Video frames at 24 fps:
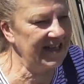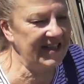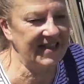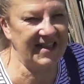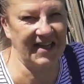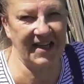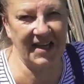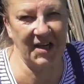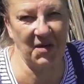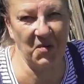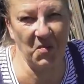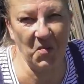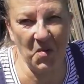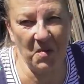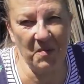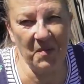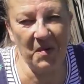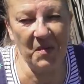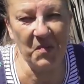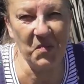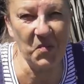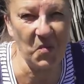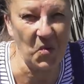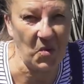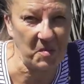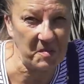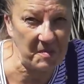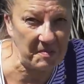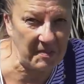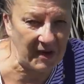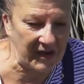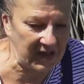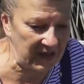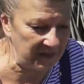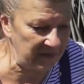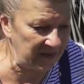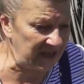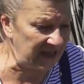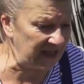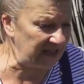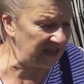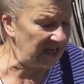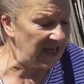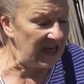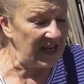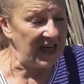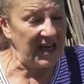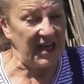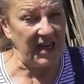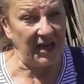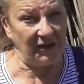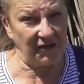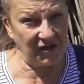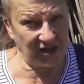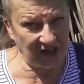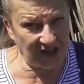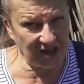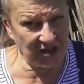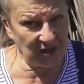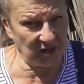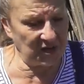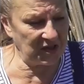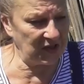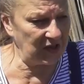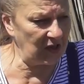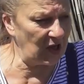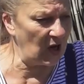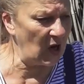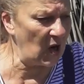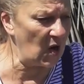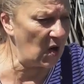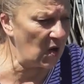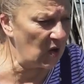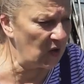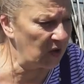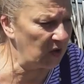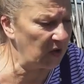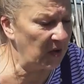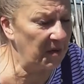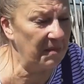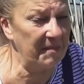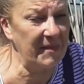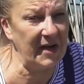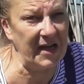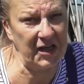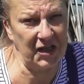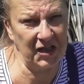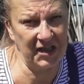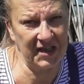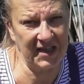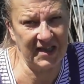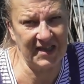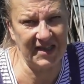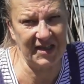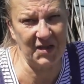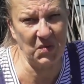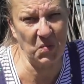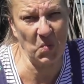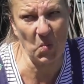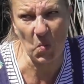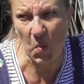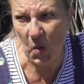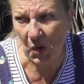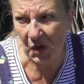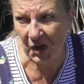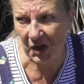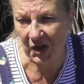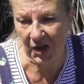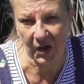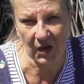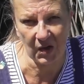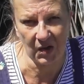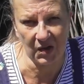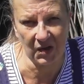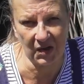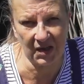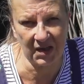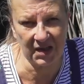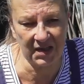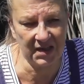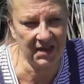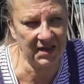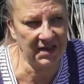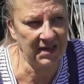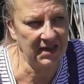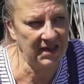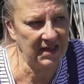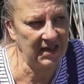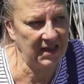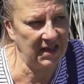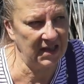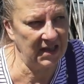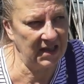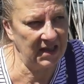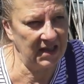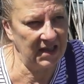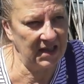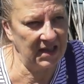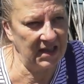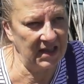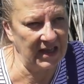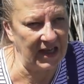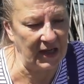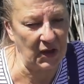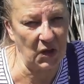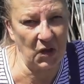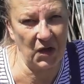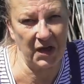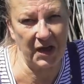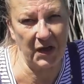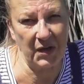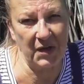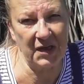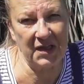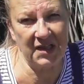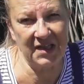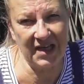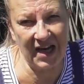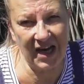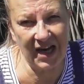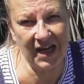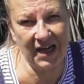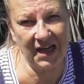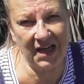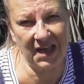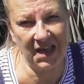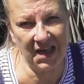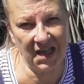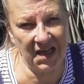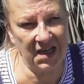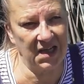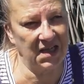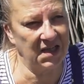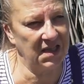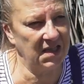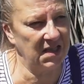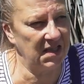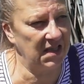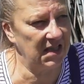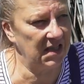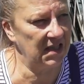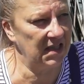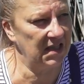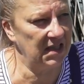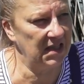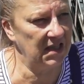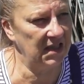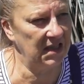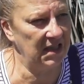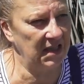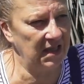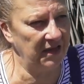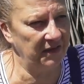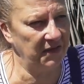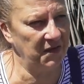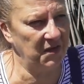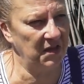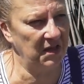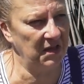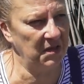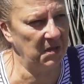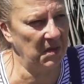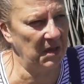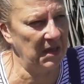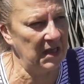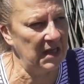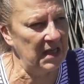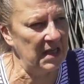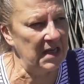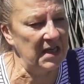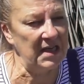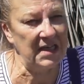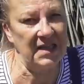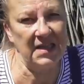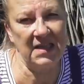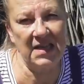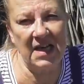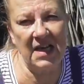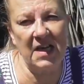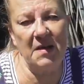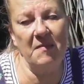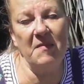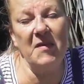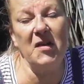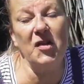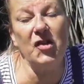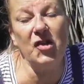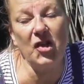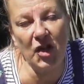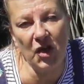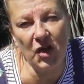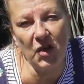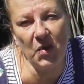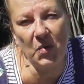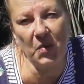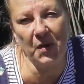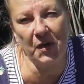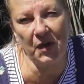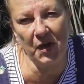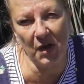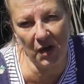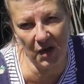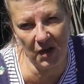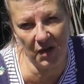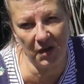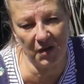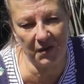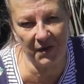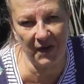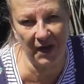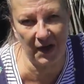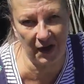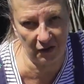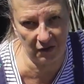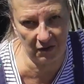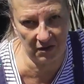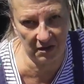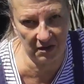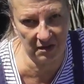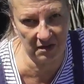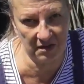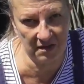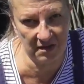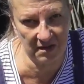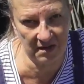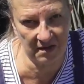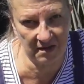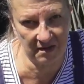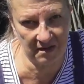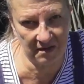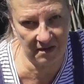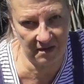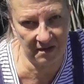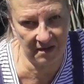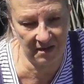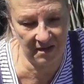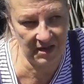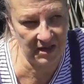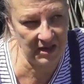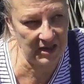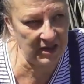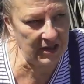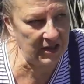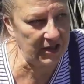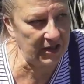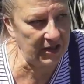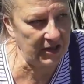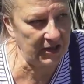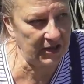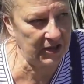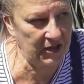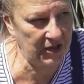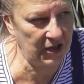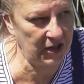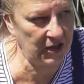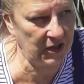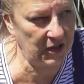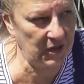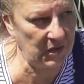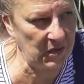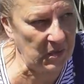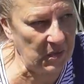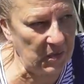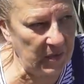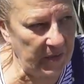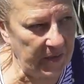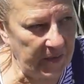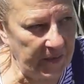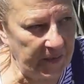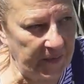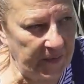it's getting warmer and warmer by the minute. I've just looked at the clock. My goodness, it's one o'clock. I got here at 10.30, 11.30. It's taken me two and a half hours to